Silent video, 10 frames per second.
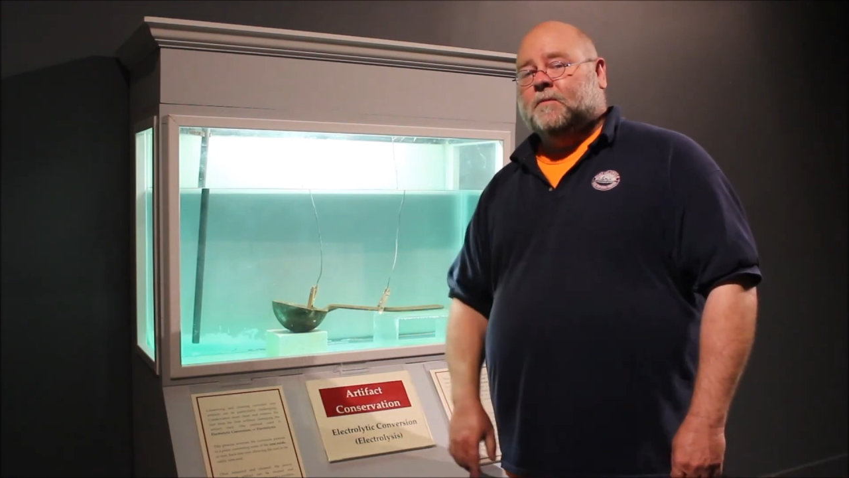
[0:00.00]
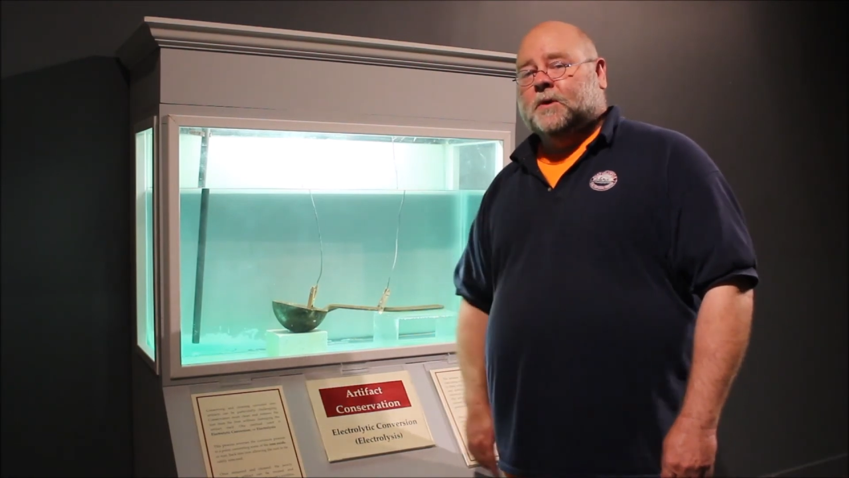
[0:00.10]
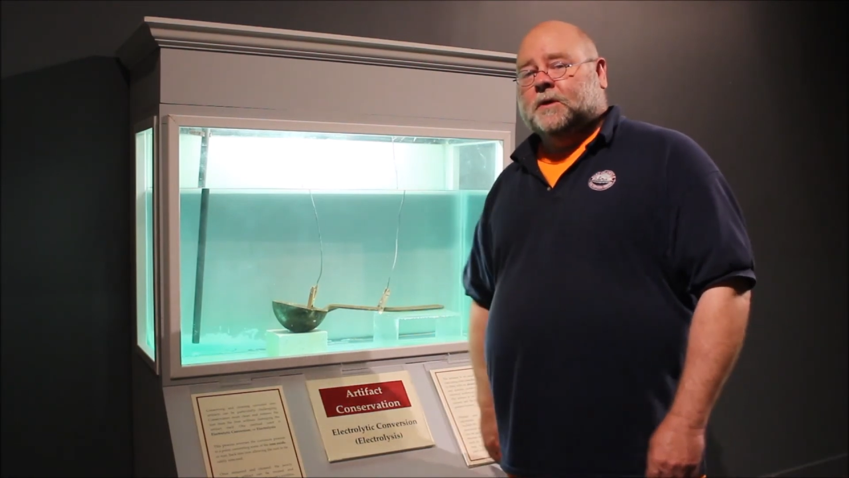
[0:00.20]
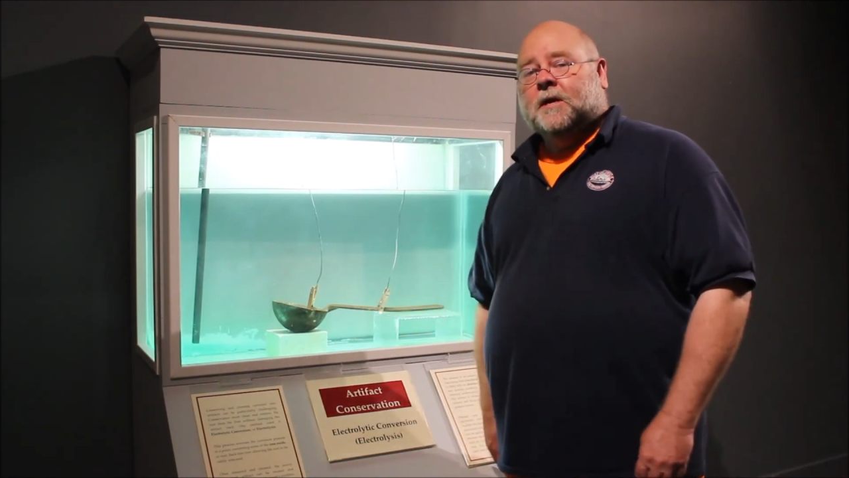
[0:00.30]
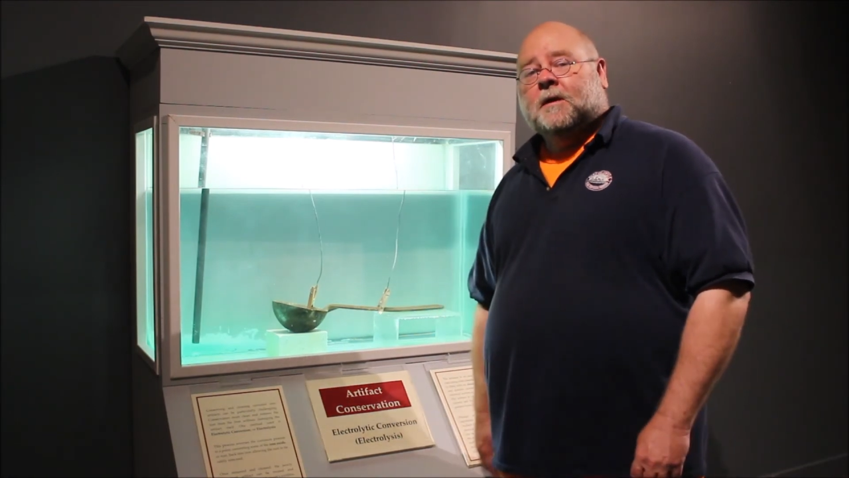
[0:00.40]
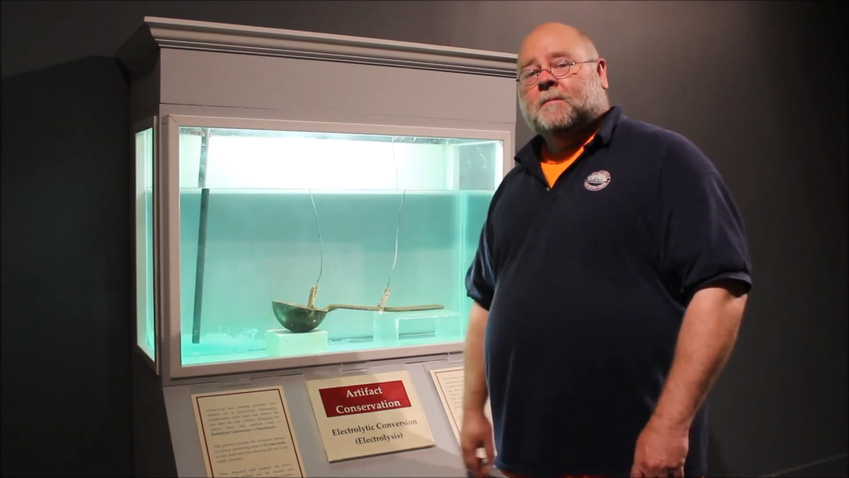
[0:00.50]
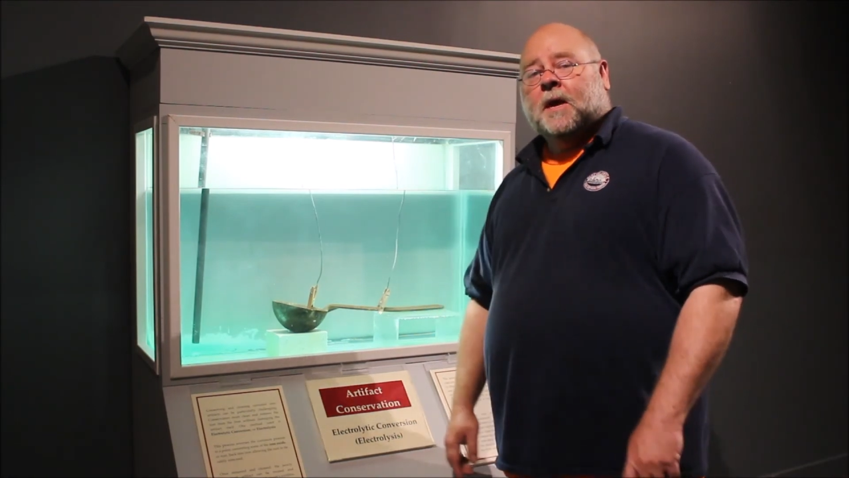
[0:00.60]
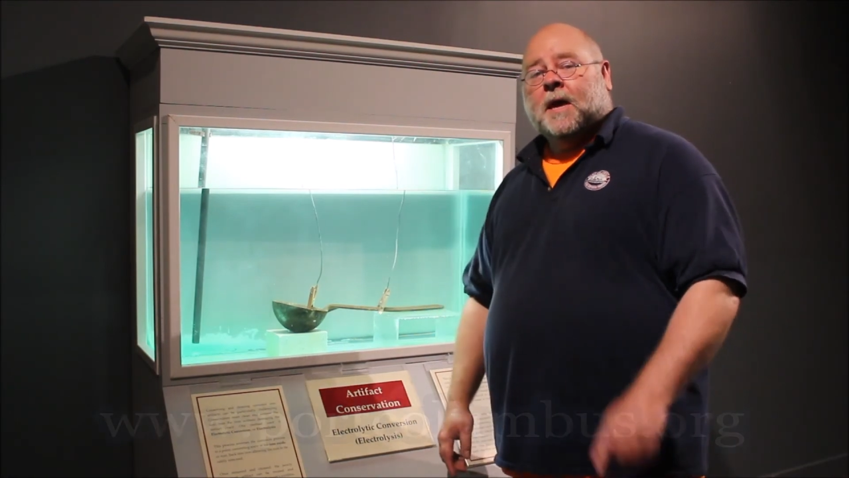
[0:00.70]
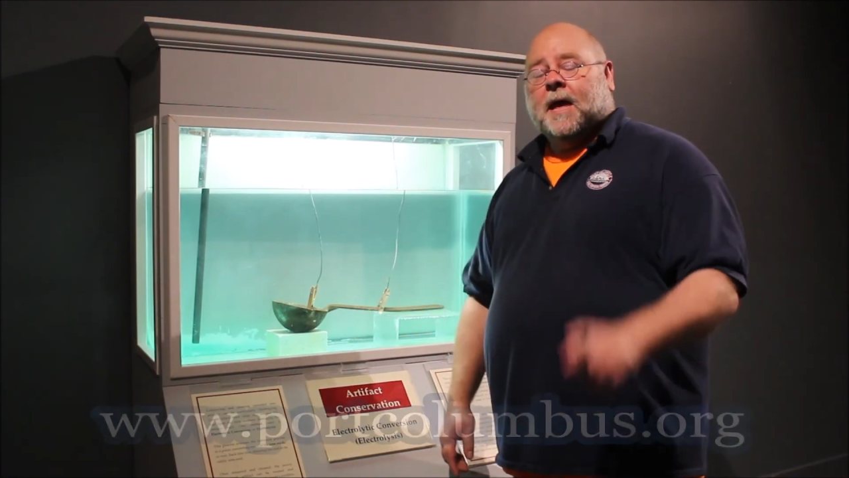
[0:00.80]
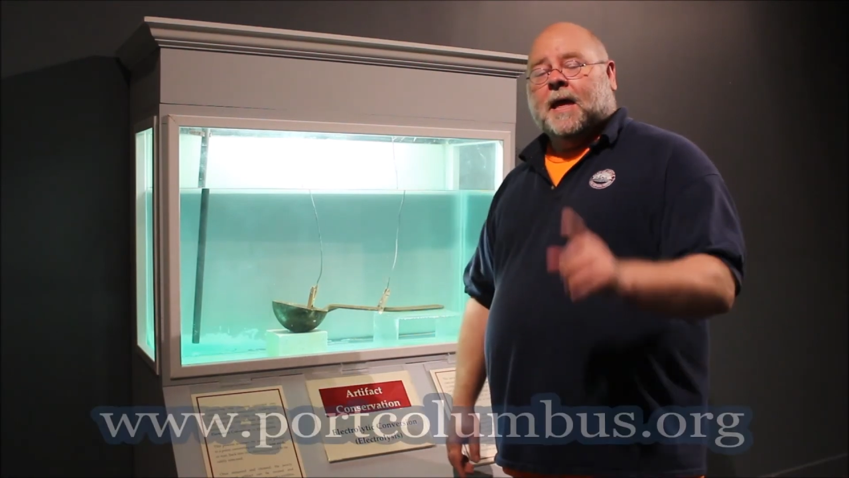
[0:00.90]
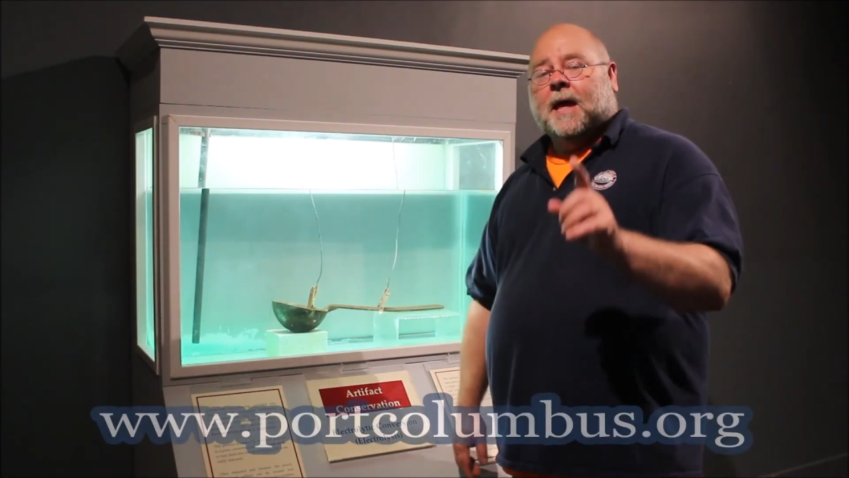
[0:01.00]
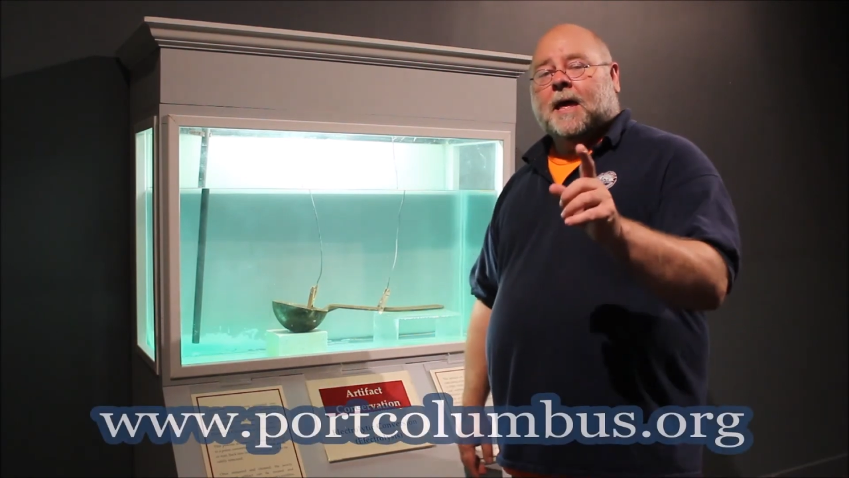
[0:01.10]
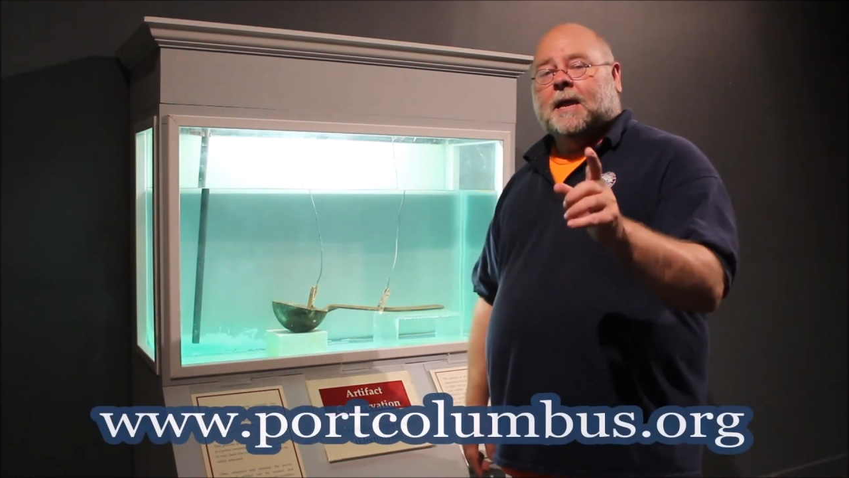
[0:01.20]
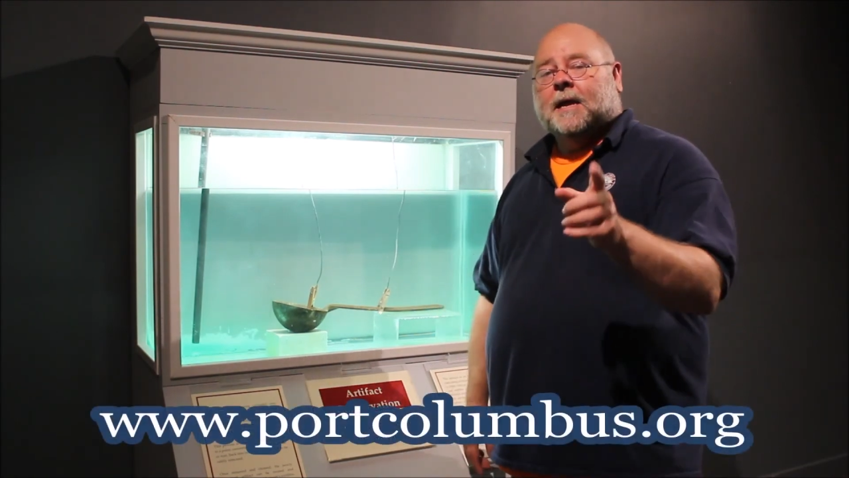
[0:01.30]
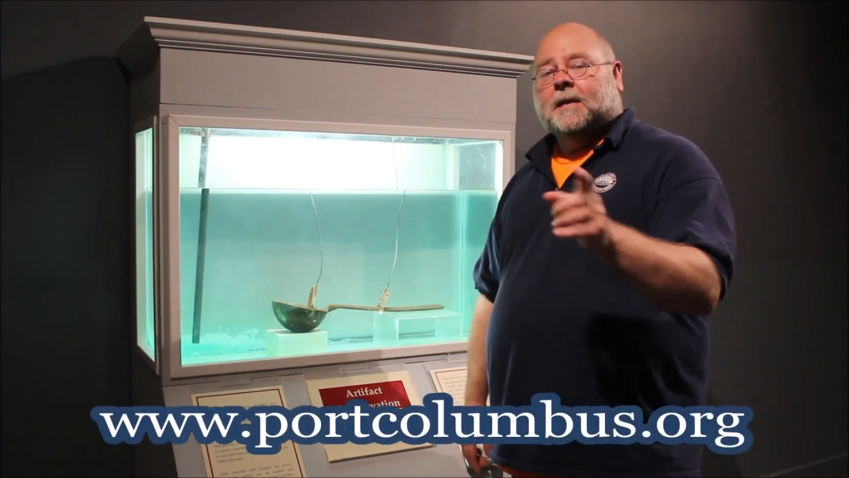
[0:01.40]
Museum
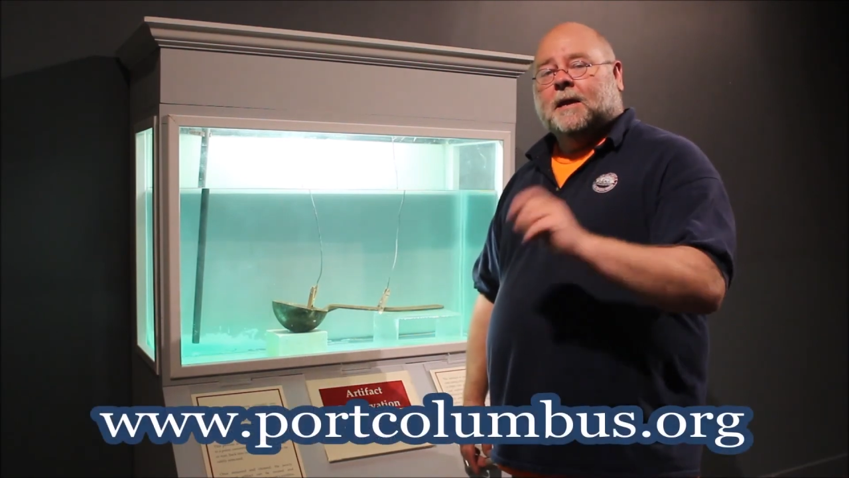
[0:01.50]
and at